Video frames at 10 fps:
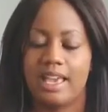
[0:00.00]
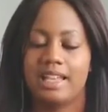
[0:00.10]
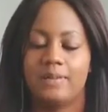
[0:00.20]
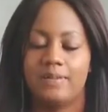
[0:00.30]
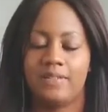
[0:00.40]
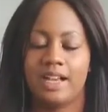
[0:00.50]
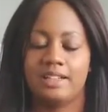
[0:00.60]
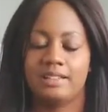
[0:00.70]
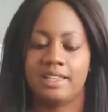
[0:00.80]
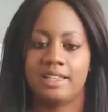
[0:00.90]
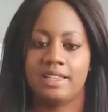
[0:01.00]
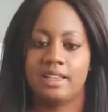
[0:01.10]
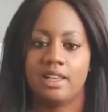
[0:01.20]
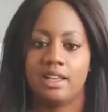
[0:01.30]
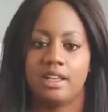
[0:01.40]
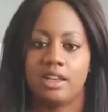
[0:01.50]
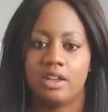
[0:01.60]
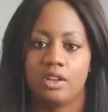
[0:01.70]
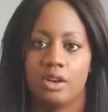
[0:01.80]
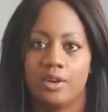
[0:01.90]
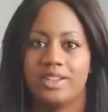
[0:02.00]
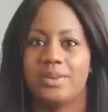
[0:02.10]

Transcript: and I'm finally going